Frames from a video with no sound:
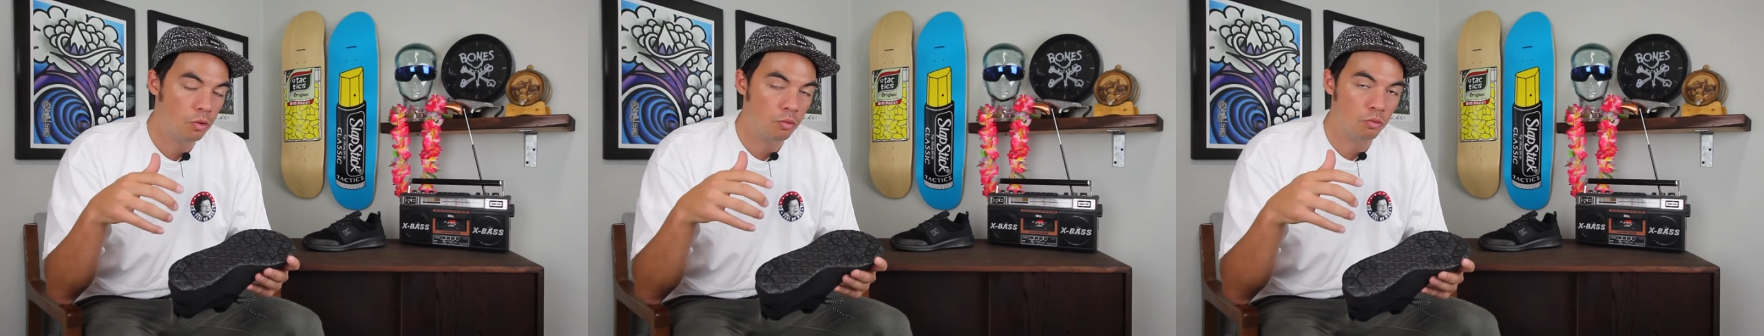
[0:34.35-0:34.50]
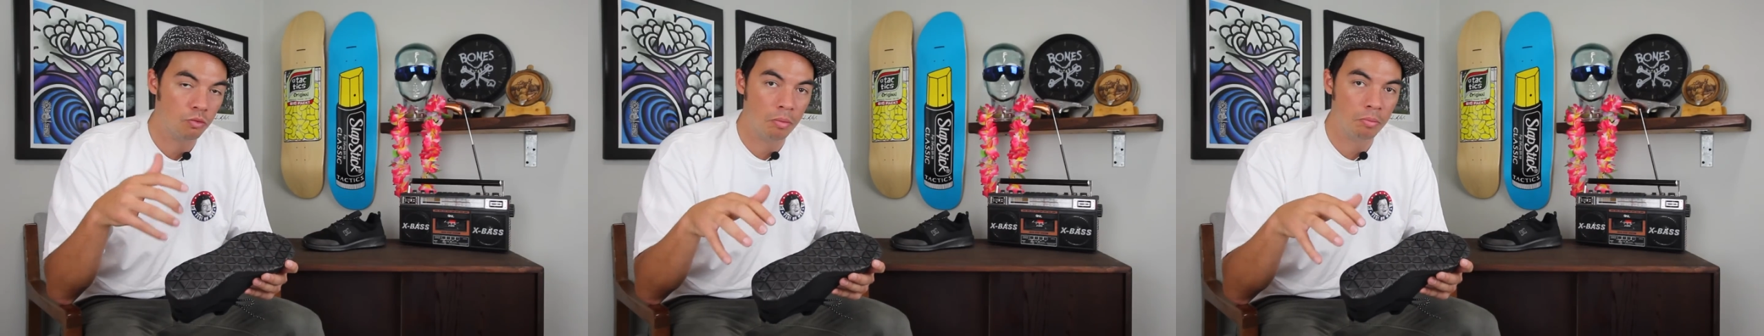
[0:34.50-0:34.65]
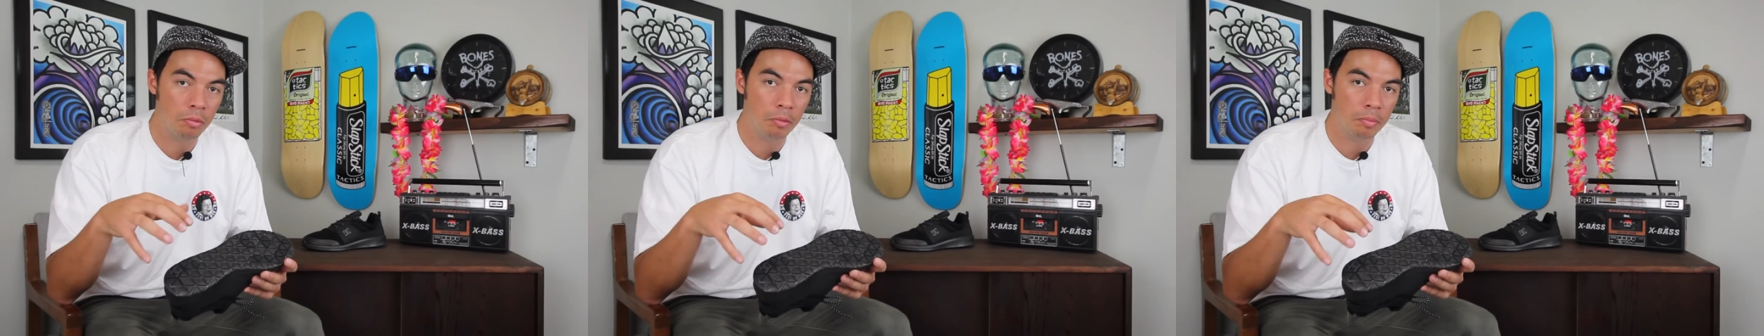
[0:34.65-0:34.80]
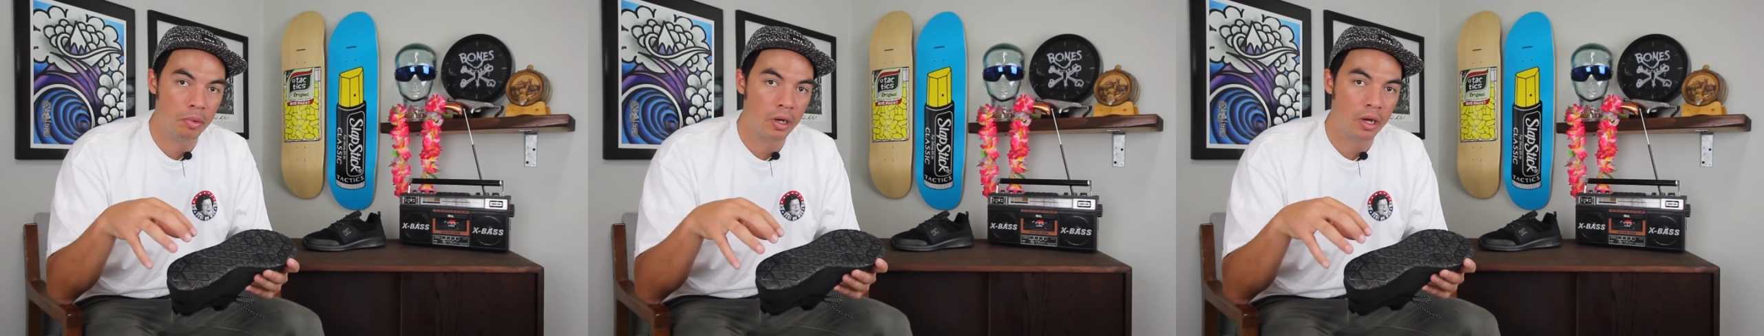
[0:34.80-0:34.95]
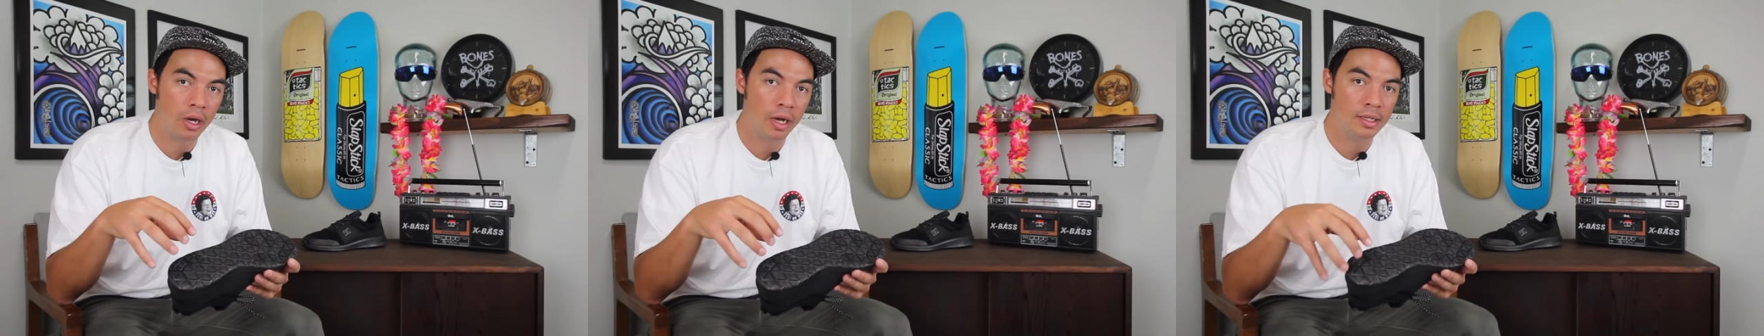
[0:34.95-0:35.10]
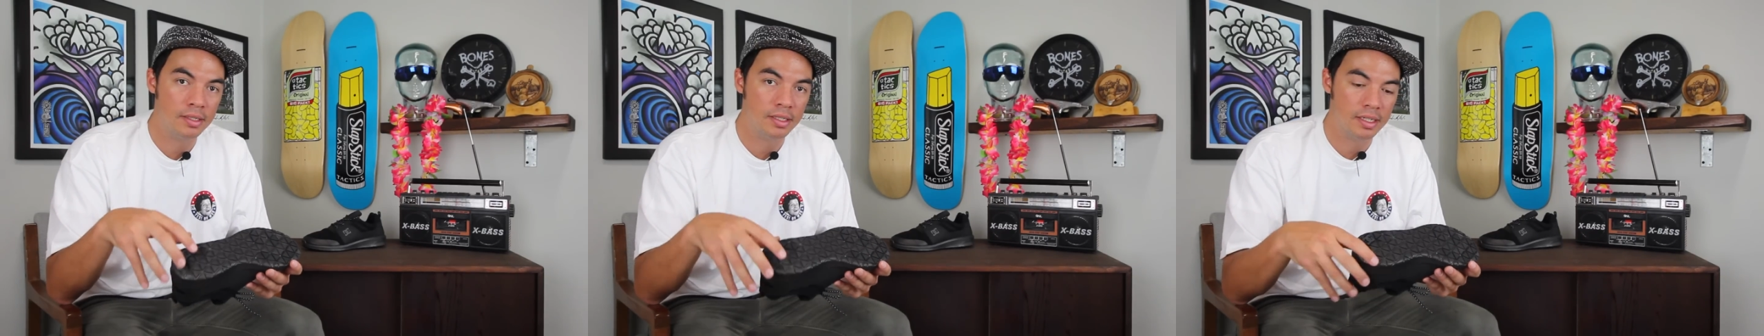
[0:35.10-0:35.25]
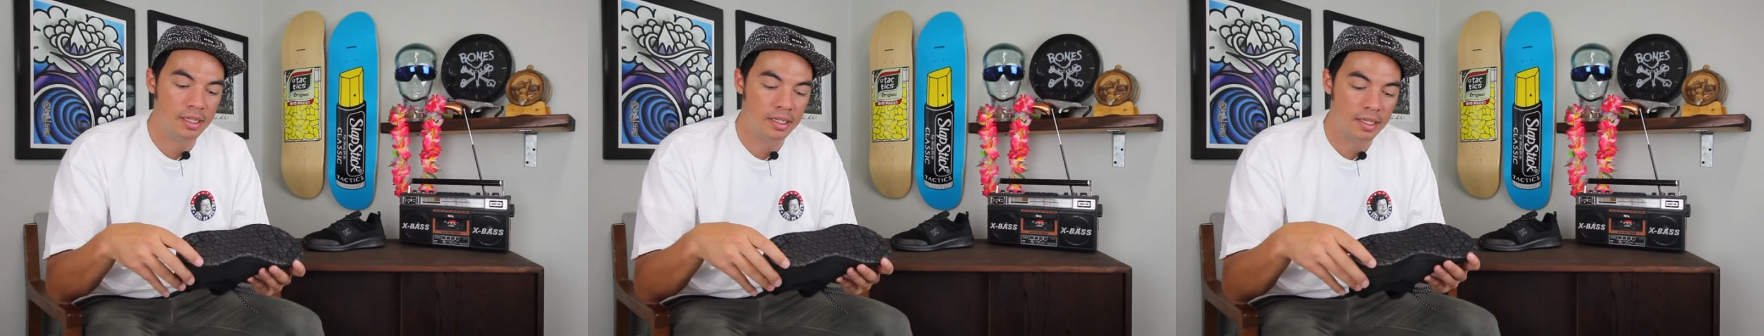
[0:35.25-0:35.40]
rubber
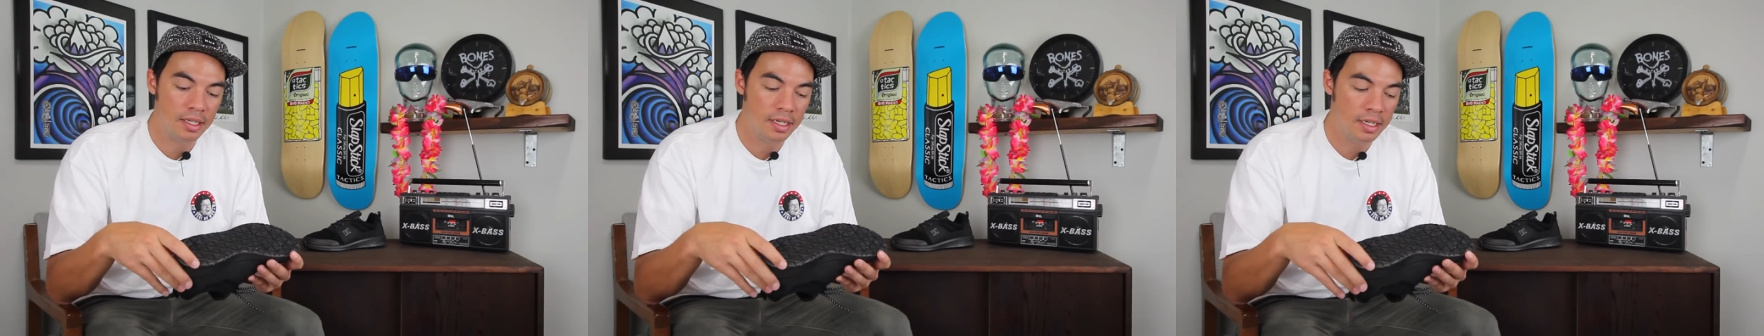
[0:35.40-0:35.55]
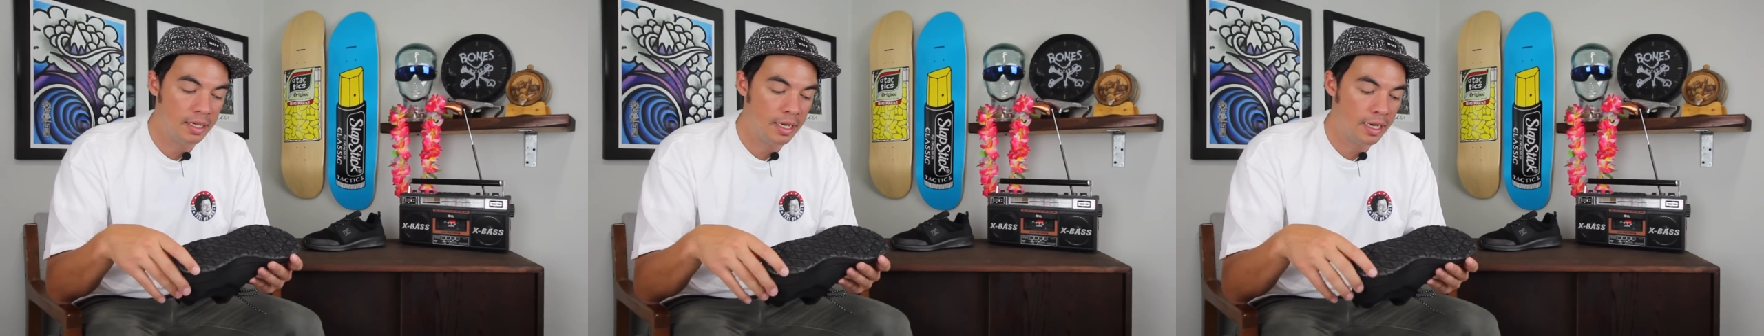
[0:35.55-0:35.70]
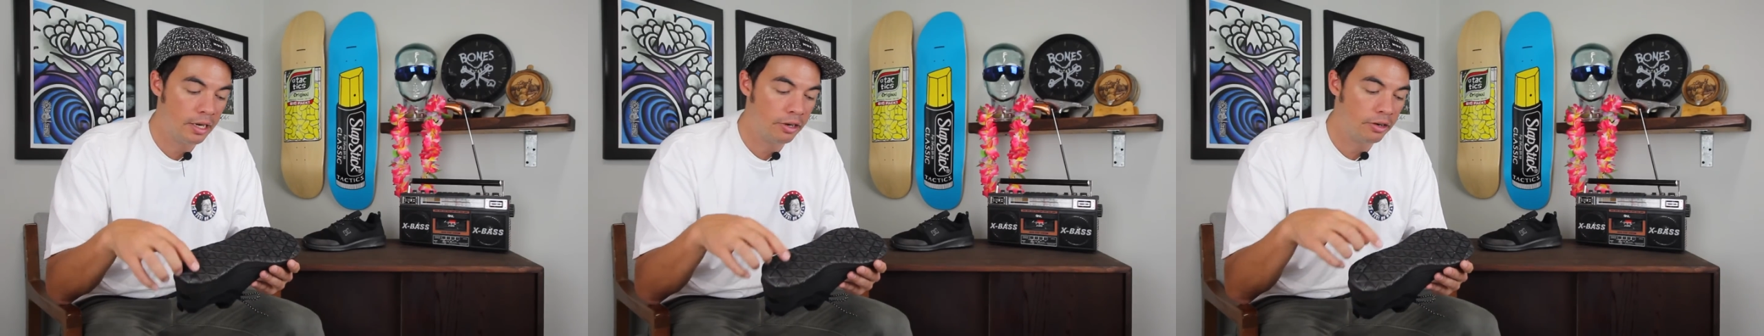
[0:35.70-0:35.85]
pods in key